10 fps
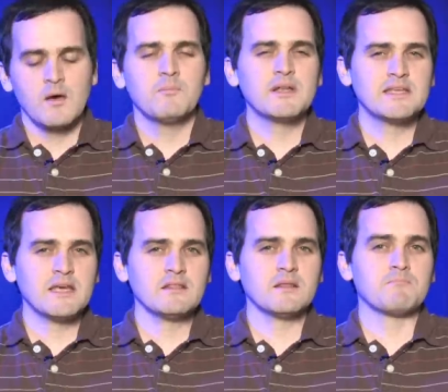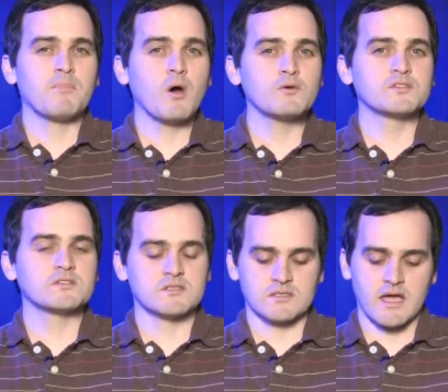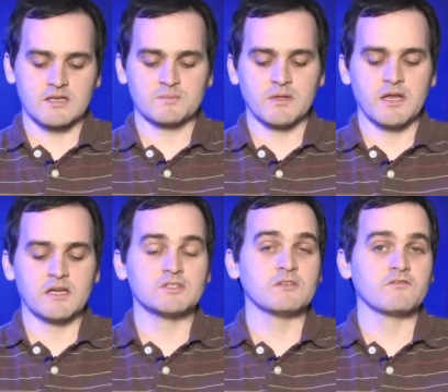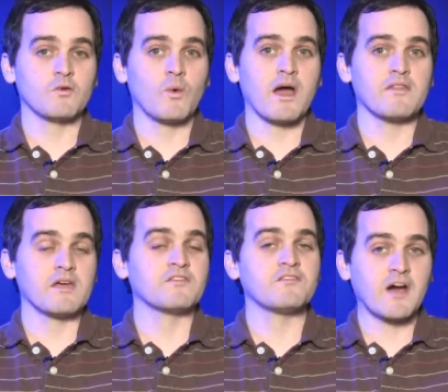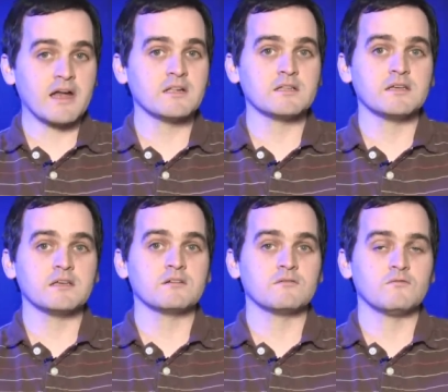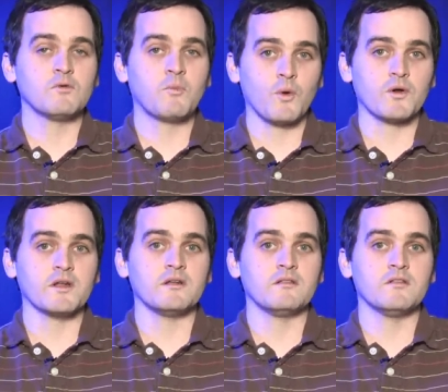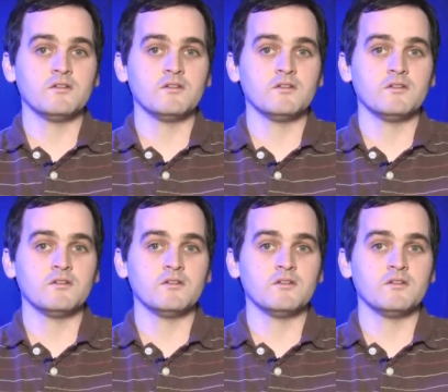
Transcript: But get the Post's explanation for why they finally reported the